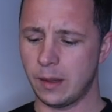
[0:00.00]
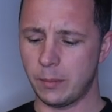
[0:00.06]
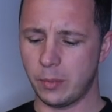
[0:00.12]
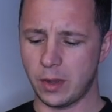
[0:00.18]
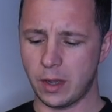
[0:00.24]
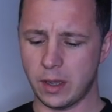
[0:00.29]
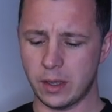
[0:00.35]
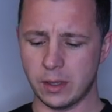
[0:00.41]

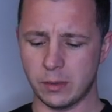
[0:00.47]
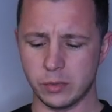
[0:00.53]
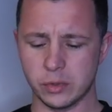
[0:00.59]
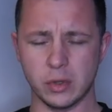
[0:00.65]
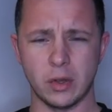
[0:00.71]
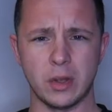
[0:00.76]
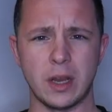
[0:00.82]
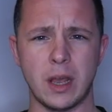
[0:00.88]
but it
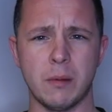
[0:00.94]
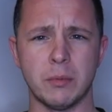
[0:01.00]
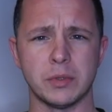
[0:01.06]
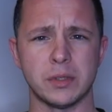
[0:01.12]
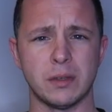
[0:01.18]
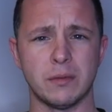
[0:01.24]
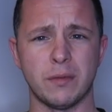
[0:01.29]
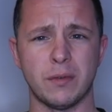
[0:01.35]
was on
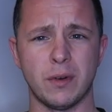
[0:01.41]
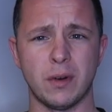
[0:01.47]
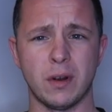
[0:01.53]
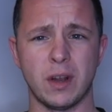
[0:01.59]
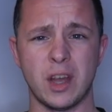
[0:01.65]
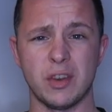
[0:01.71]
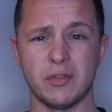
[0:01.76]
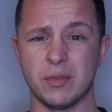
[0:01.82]
Amazon for
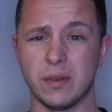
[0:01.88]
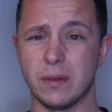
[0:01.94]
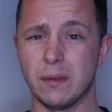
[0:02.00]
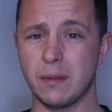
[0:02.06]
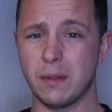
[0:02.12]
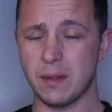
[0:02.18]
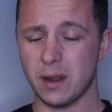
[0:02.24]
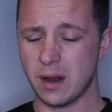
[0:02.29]

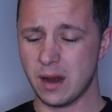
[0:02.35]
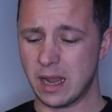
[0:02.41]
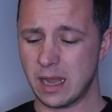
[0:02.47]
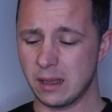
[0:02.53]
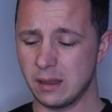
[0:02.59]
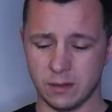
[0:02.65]
130.